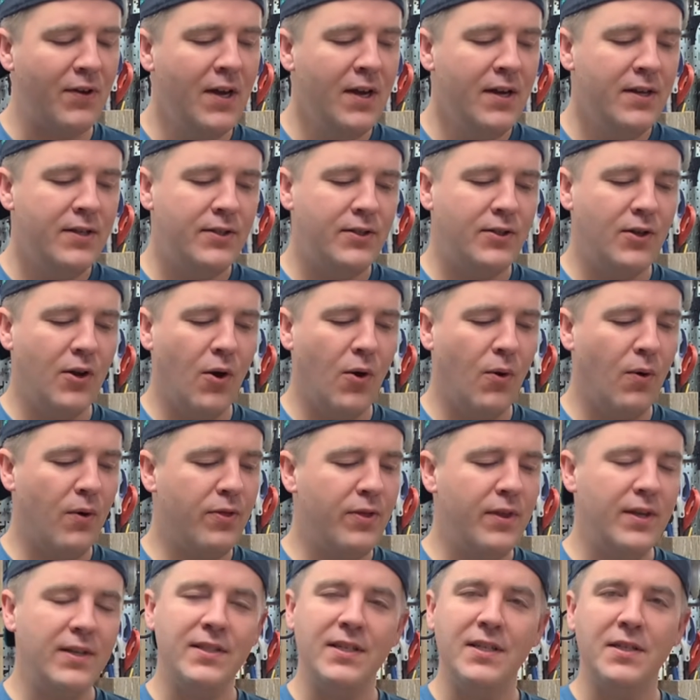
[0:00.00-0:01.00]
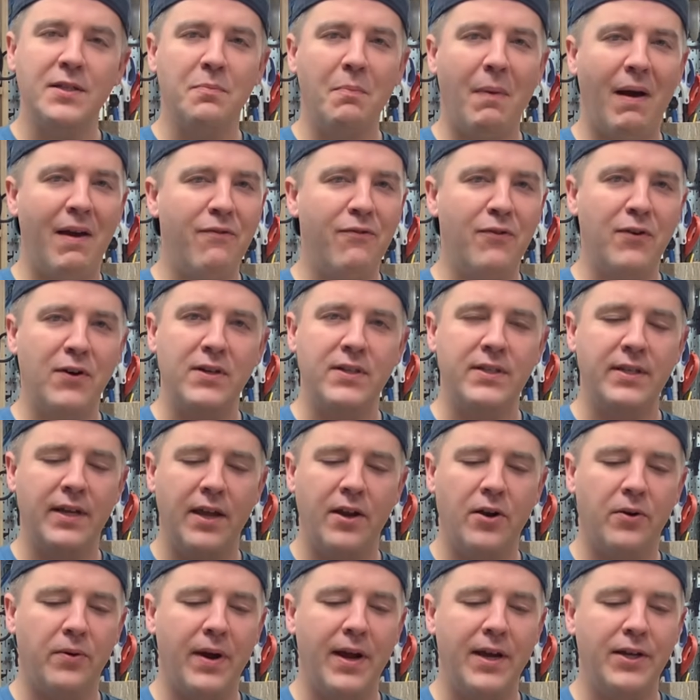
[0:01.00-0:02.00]
So this is my first
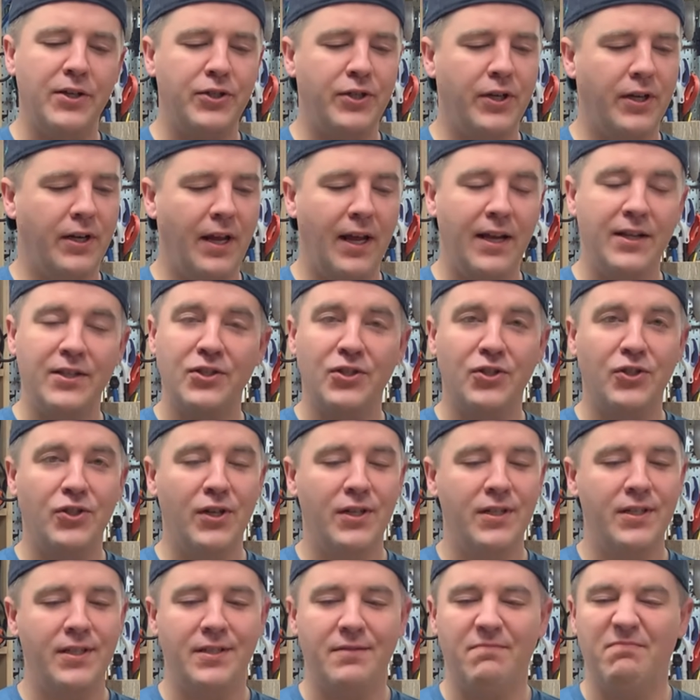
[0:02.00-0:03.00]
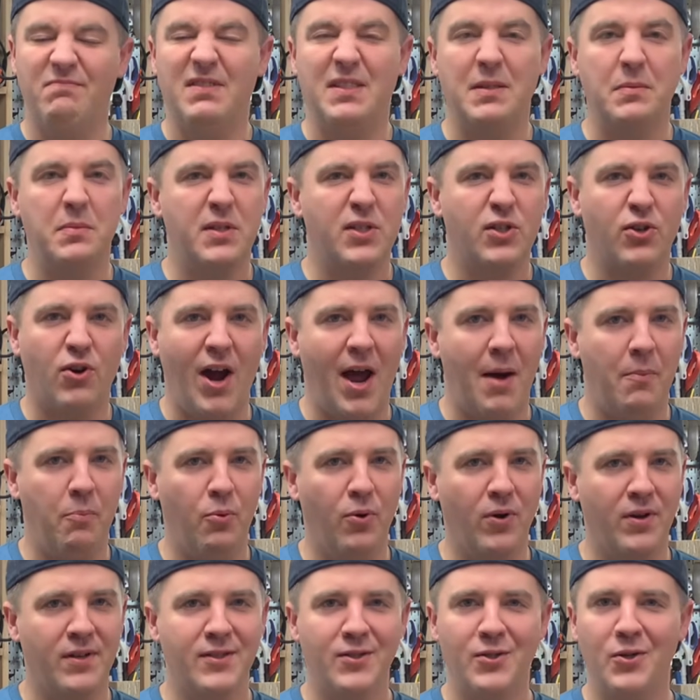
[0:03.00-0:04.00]
iteration. It's just some scrap
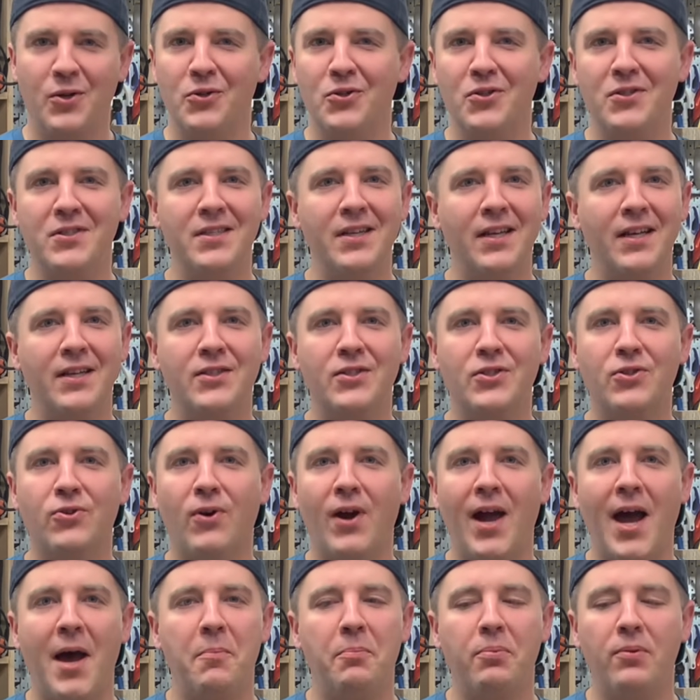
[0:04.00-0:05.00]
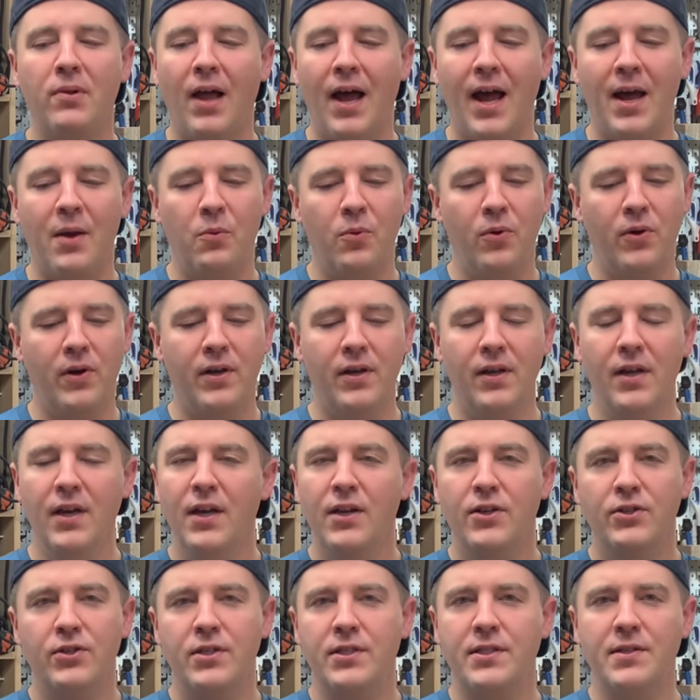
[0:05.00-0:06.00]
wood. So you just need scrap plywood,
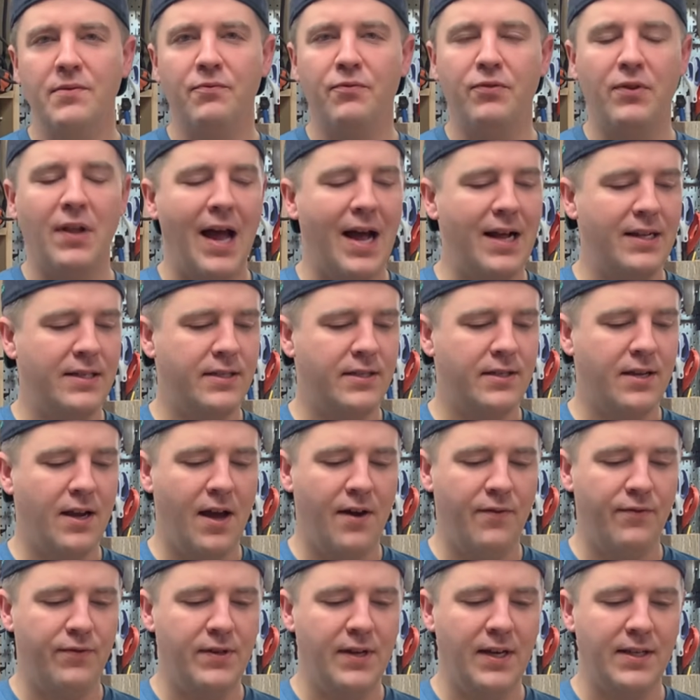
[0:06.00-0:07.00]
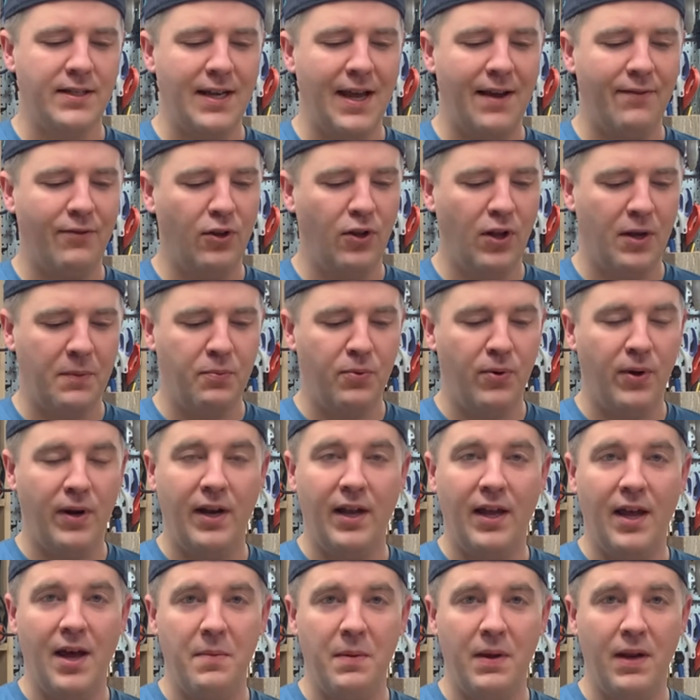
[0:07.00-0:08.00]
just some flat stuff. Doesn't have to look pretty.
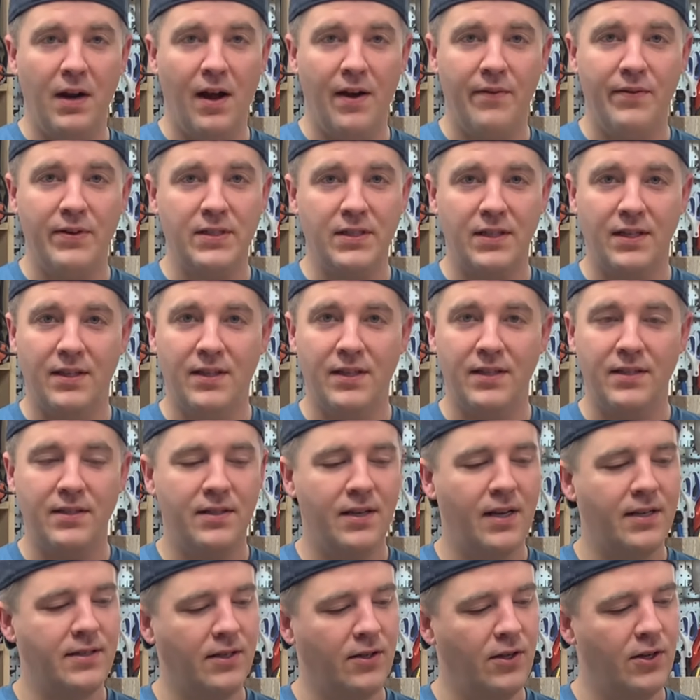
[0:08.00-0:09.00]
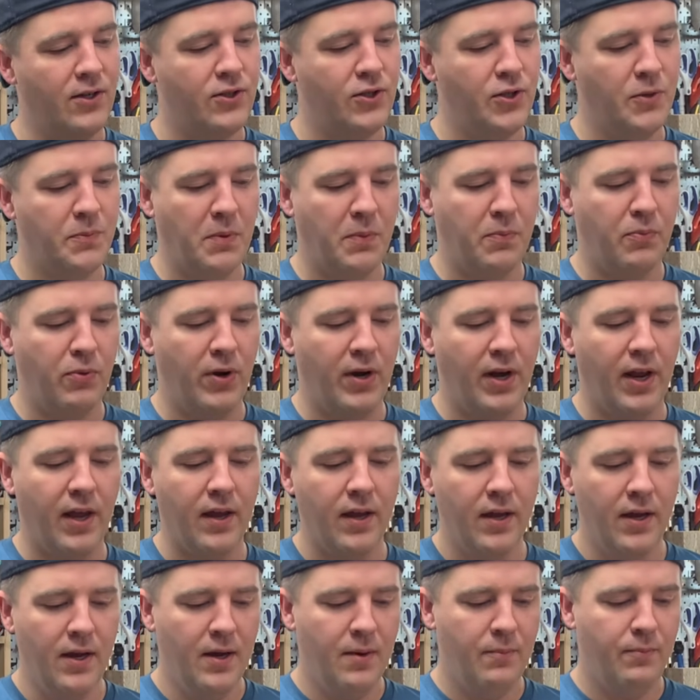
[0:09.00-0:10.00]
I mean, obviously this doesn't look super pretty,
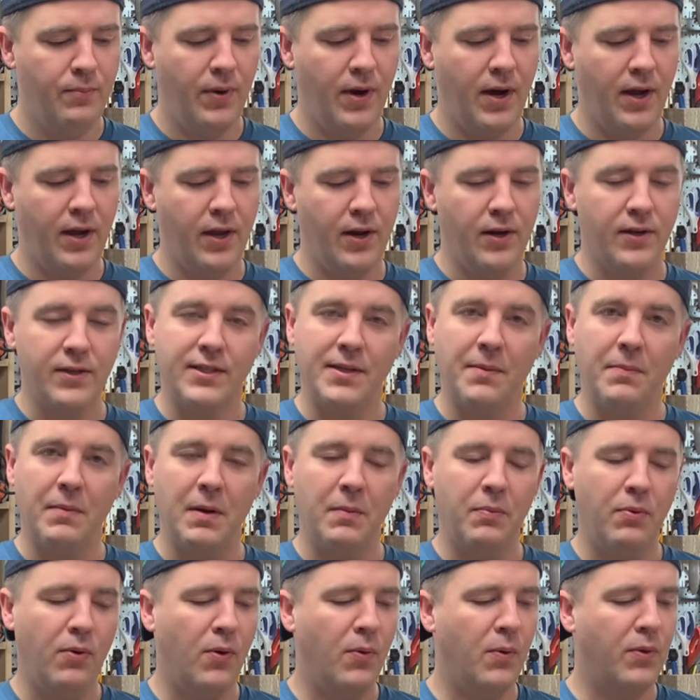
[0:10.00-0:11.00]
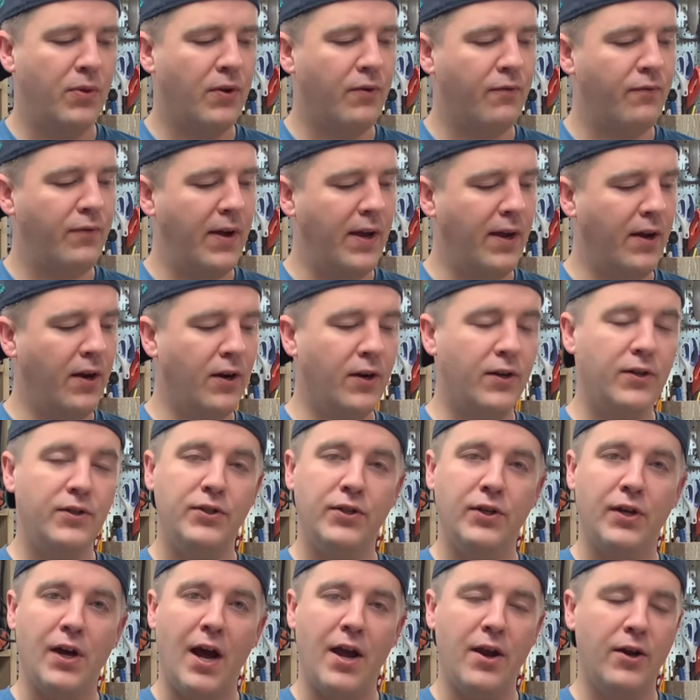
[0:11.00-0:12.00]
but something to pull with your fingers. You
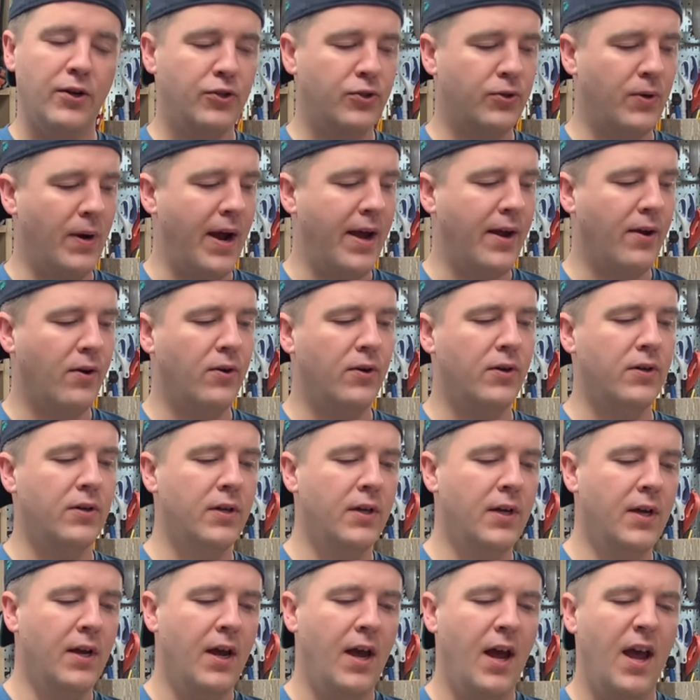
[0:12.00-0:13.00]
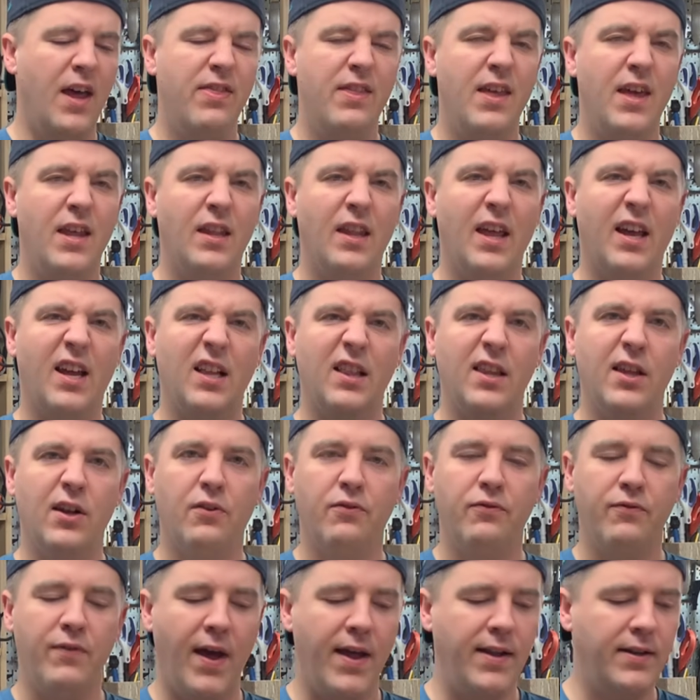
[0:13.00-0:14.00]
got your triangle and then like a little
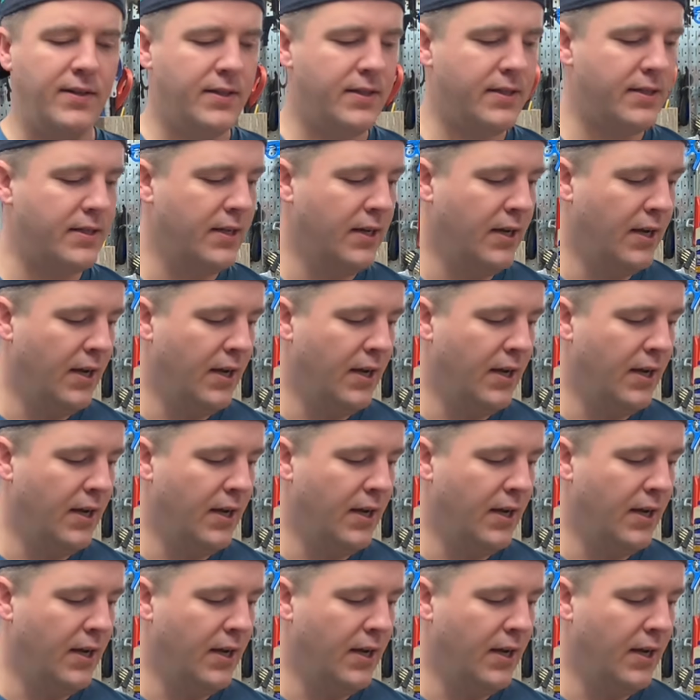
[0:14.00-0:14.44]
fence.